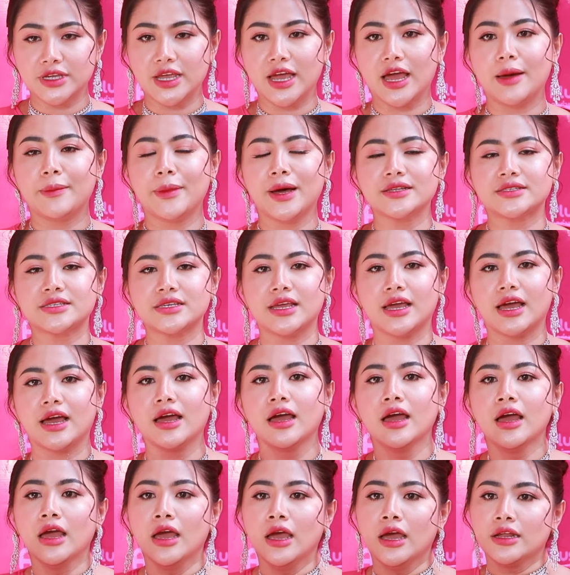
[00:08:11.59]
the Amasia
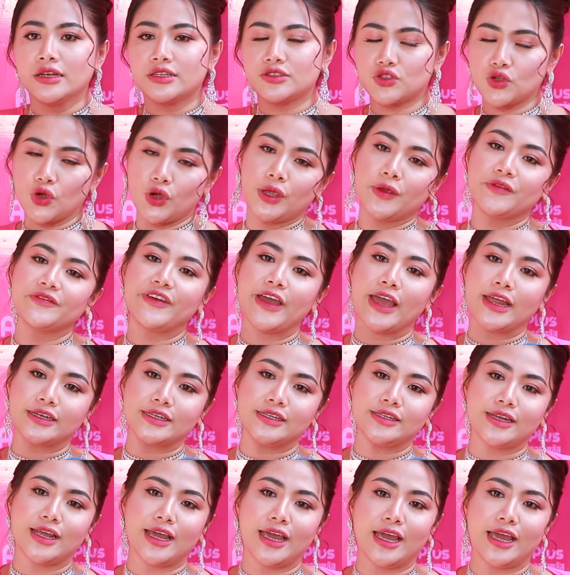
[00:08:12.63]
to invent in